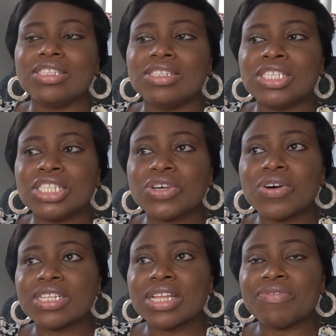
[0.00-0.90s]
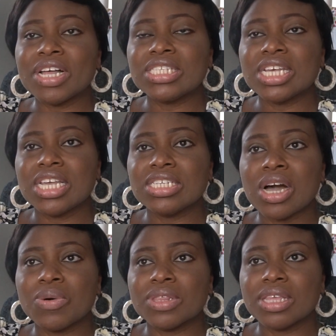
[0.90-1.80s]
The third advantage
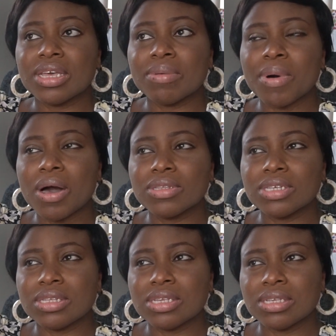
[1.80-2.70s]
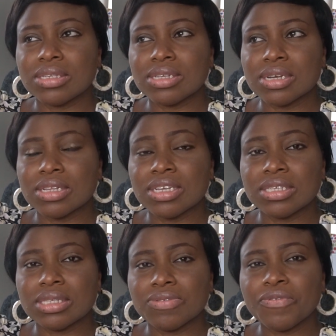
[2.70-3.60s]
I would think about it is that
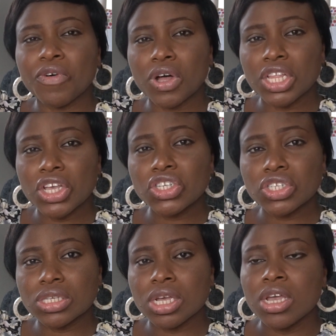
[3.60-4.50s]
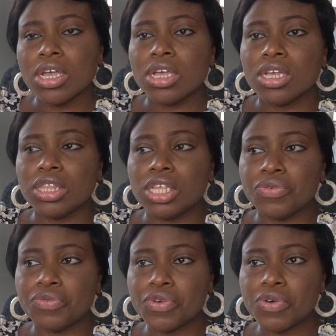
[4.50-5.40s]
it's furnished. the
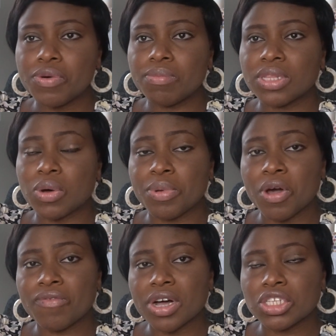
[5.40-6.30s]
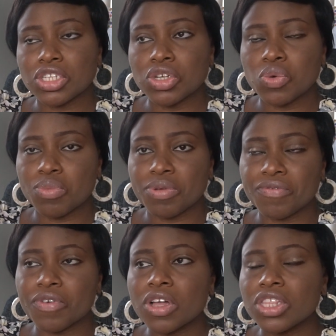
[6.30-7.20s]
room that will be offered to you will be
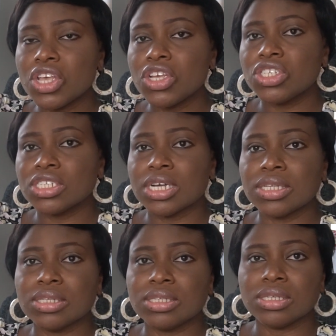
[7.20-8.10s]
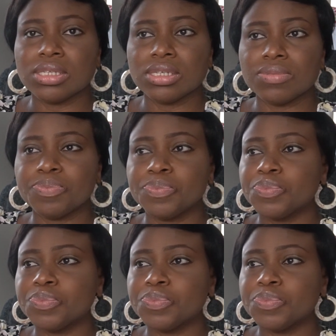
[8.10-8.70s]
furnished, and in